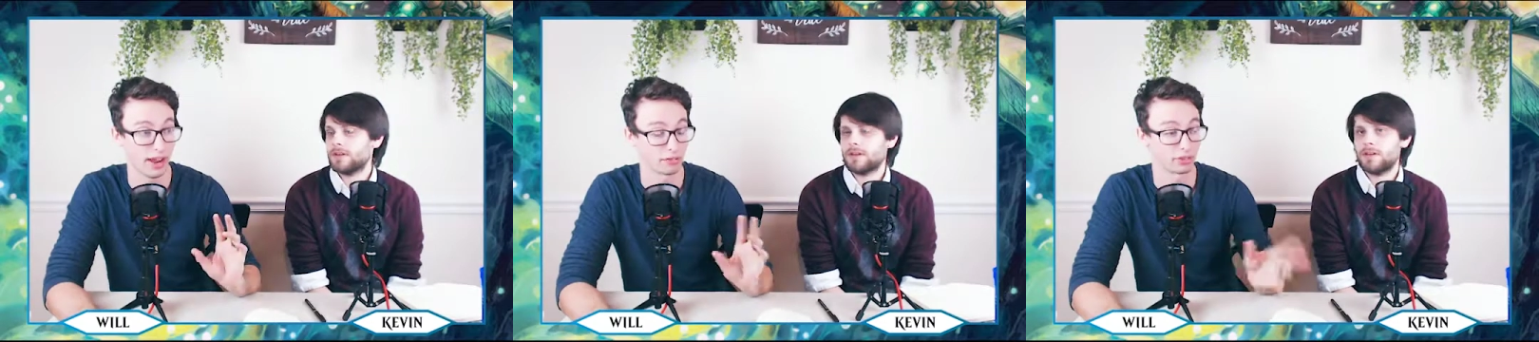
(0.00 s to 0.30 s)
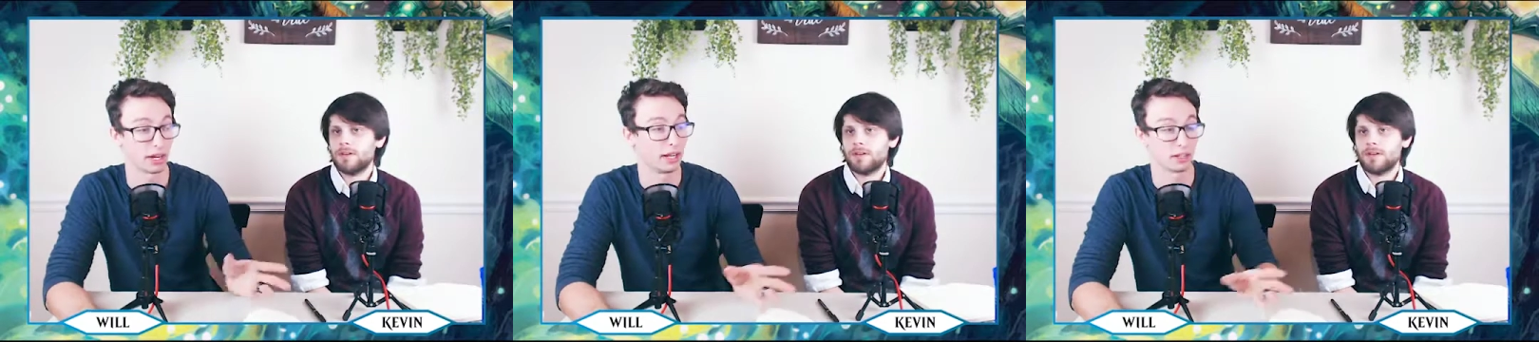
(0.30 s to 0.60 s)

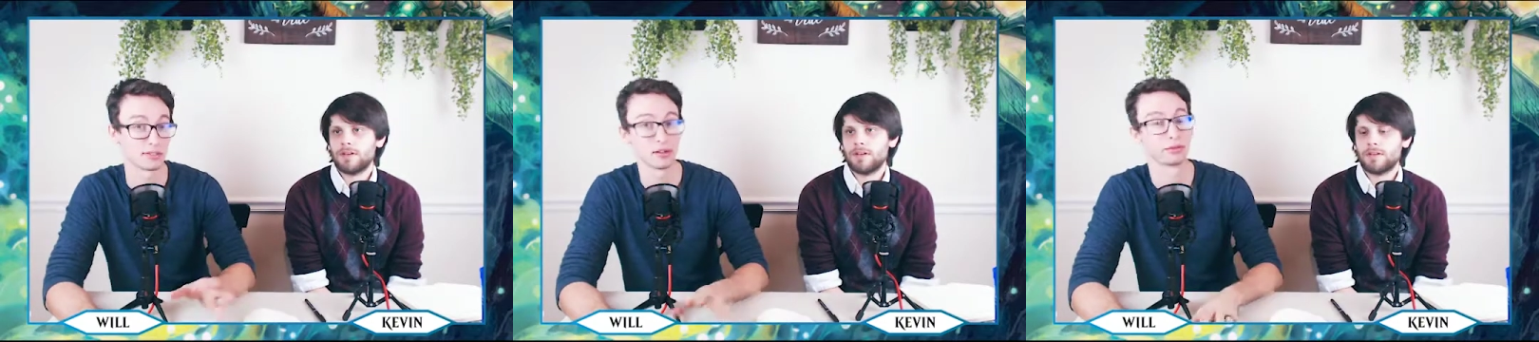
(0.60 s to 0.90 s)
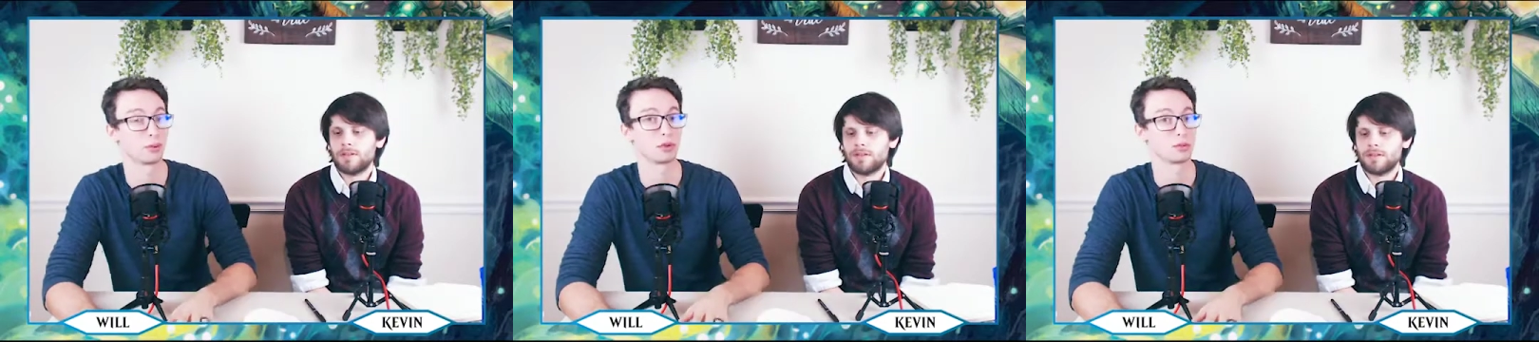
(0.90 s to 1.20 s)
Speaker 1: had forgotten
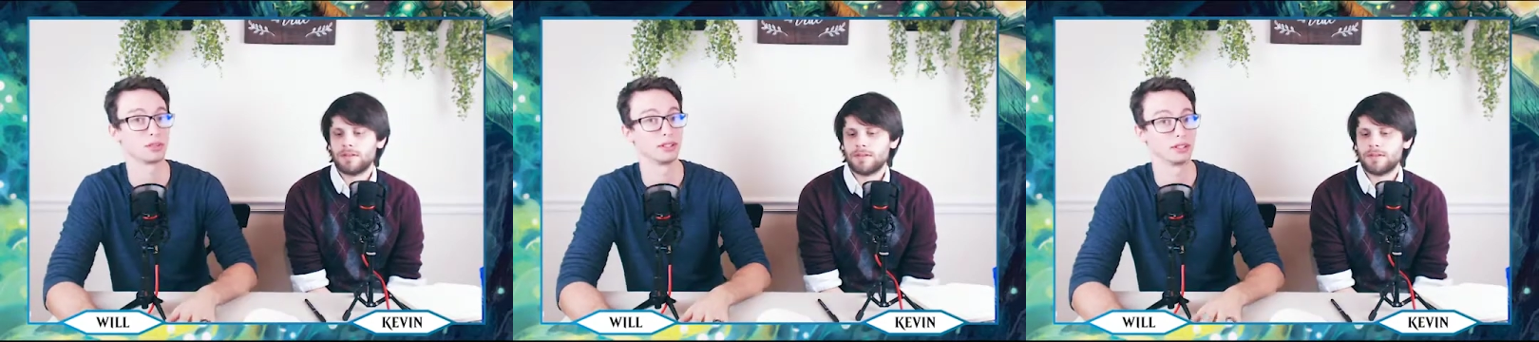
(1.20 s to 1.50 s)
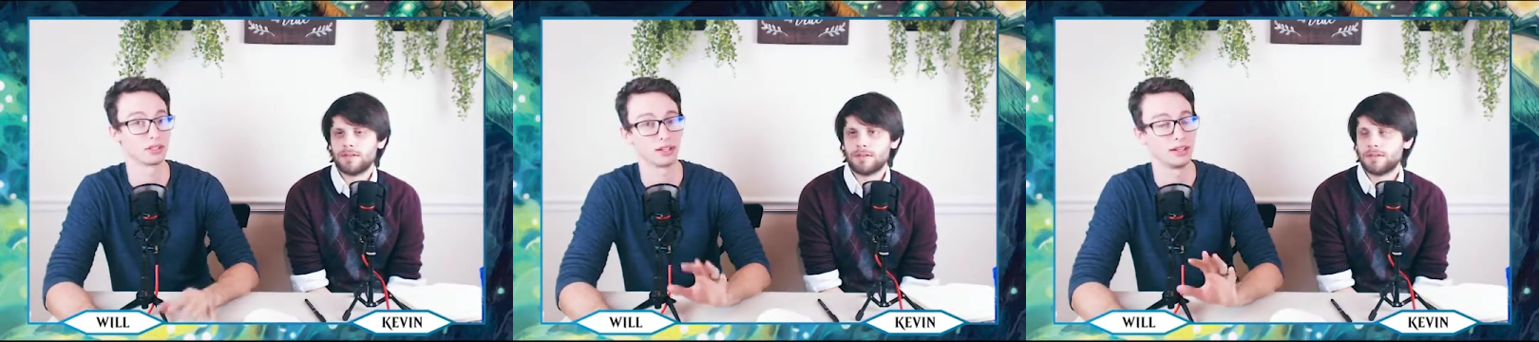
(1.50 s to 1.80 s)
Stoneforge
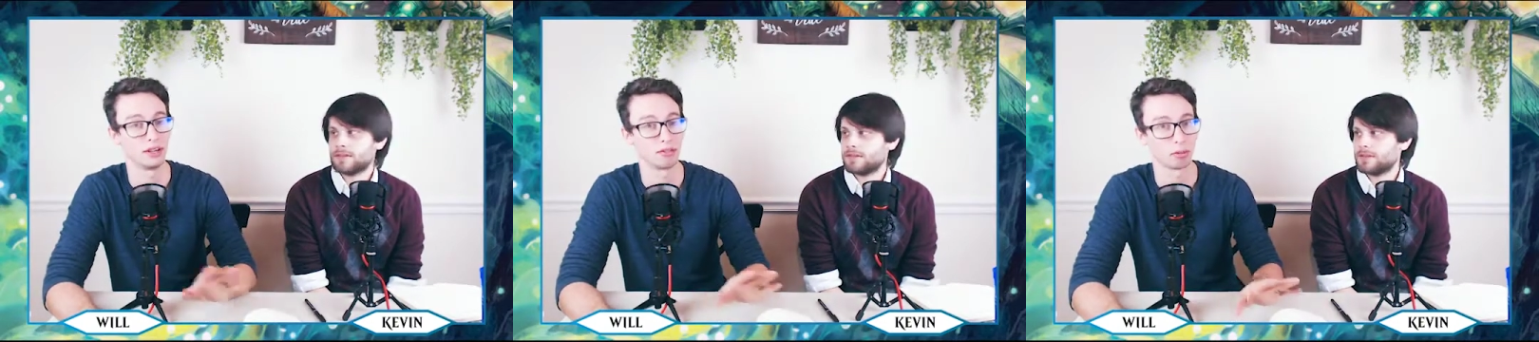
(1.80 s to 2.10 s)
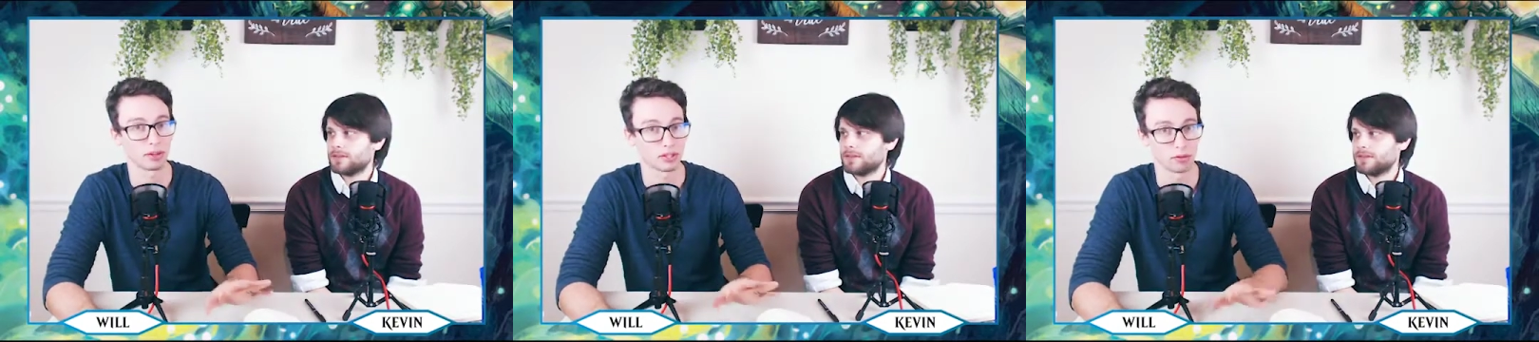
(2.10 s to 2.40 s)
because I
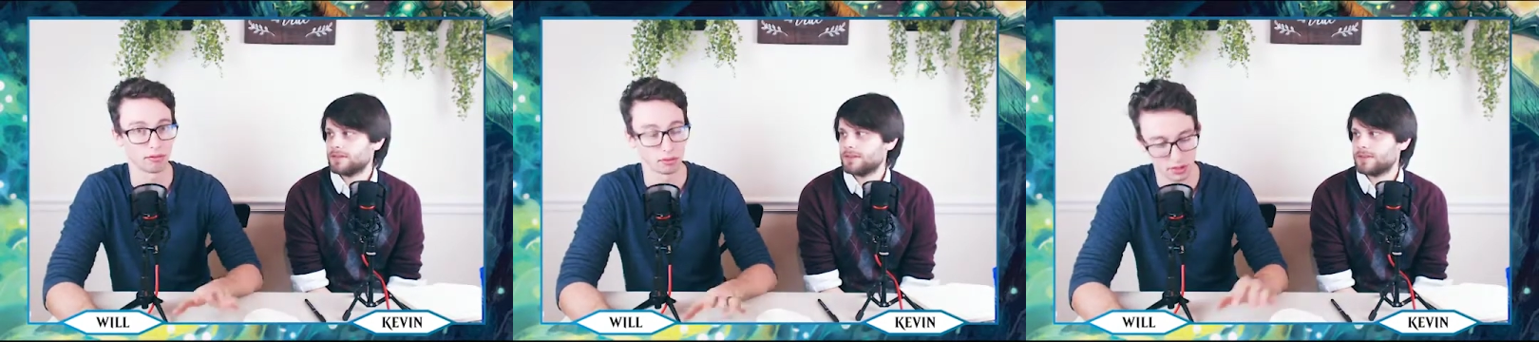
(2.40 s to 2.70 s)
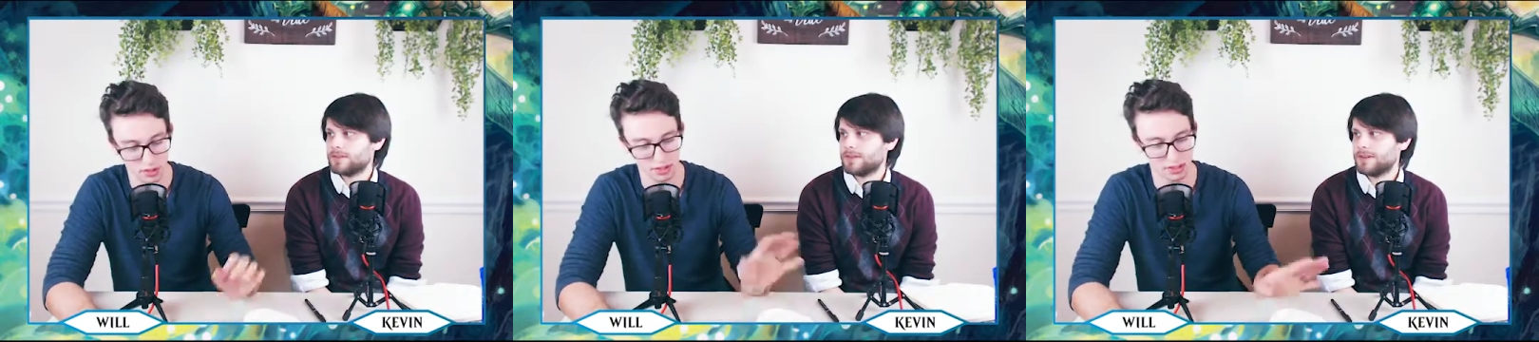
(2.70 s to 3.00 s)
never play
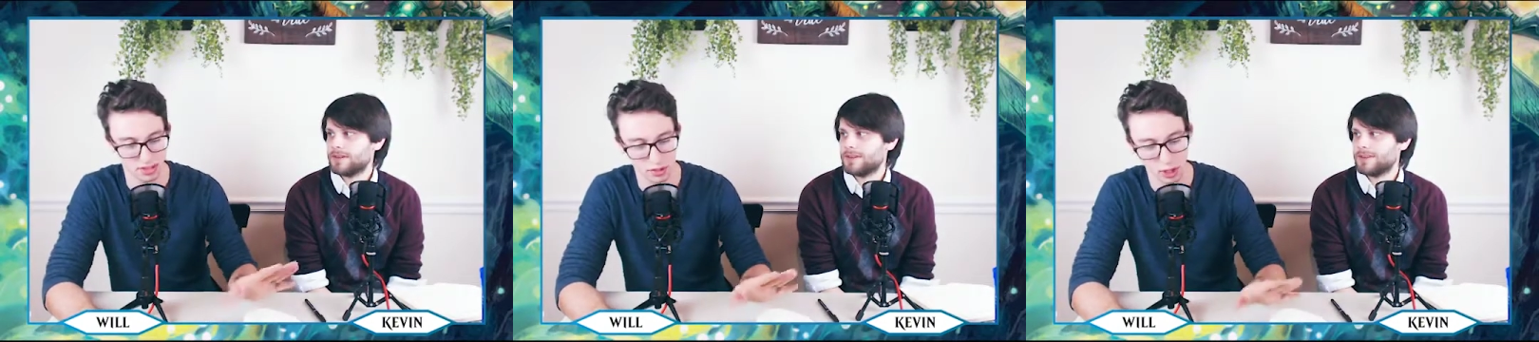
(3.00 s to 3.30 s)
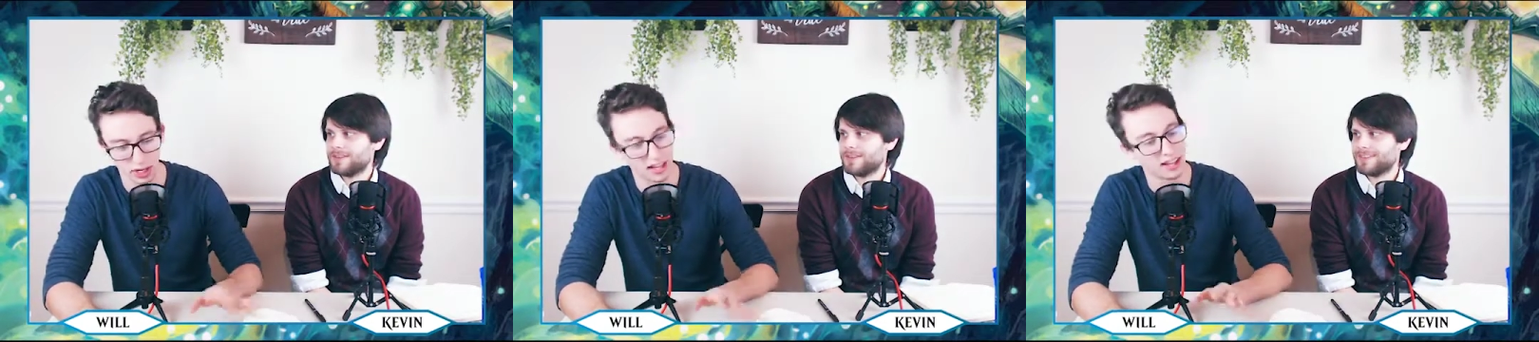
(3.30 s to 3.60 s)
Stoneforge because it's
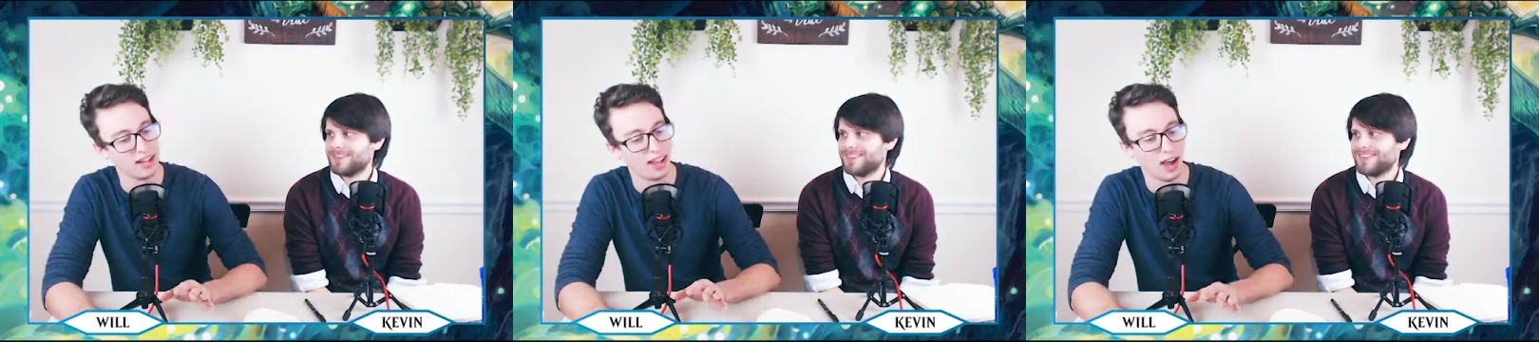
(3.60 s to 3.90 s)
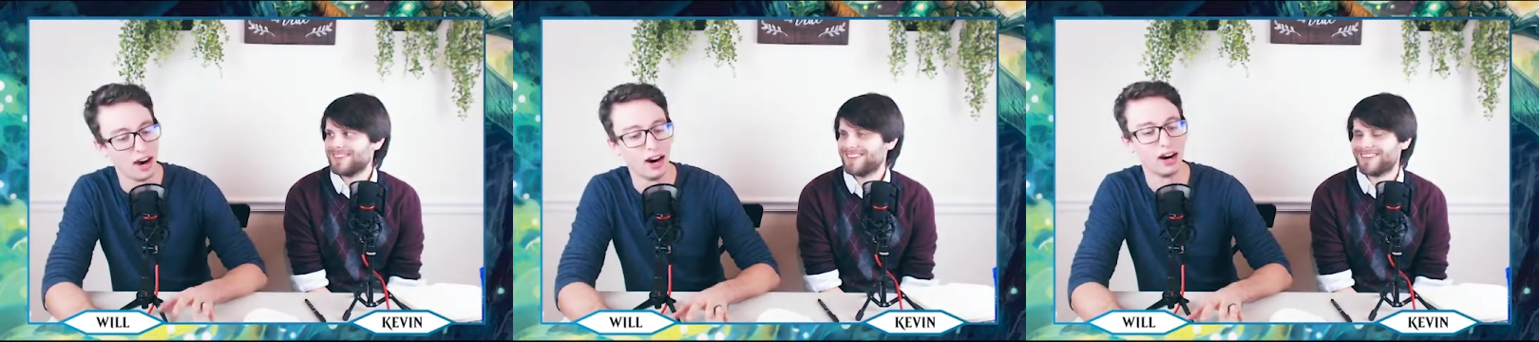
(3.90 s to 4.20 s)
dirty.
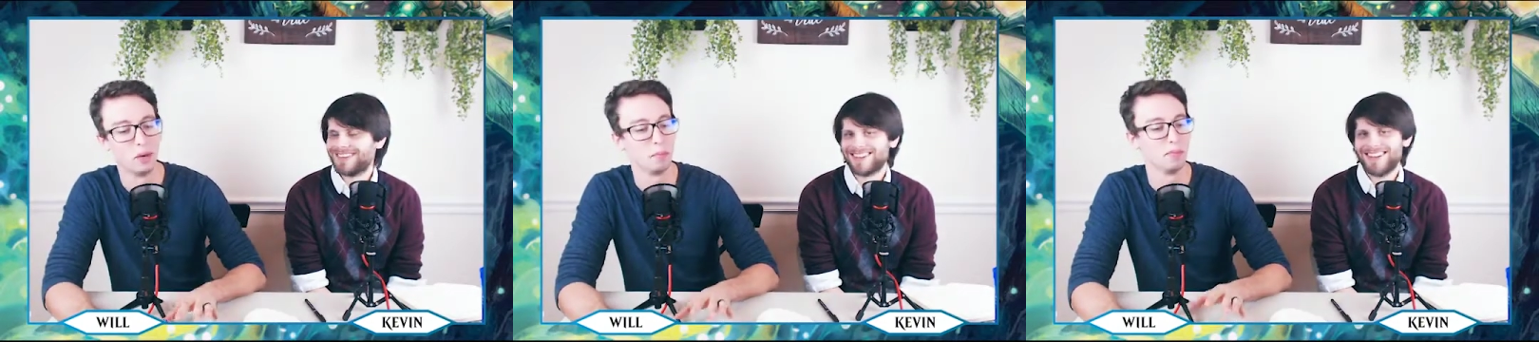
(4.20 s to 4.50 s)
Um,